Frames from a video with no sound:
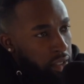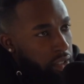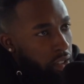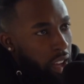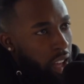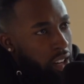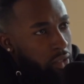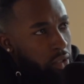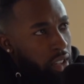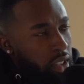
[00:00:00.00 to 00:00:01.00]
I didn't
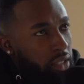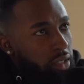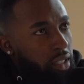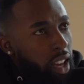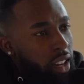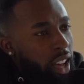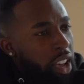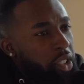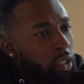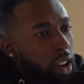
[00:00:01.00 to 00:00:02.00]
really, in high
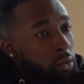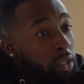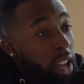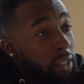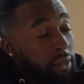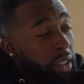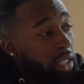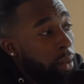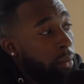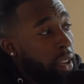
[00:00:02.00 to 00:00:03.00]
school, I didn't even play
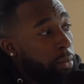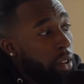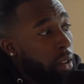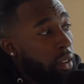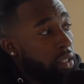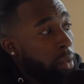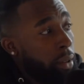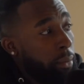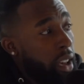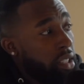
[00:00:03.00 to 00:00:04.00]
summer baseball that much. I
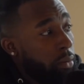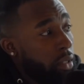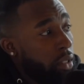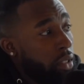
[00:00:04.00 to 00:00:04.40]
played basketball.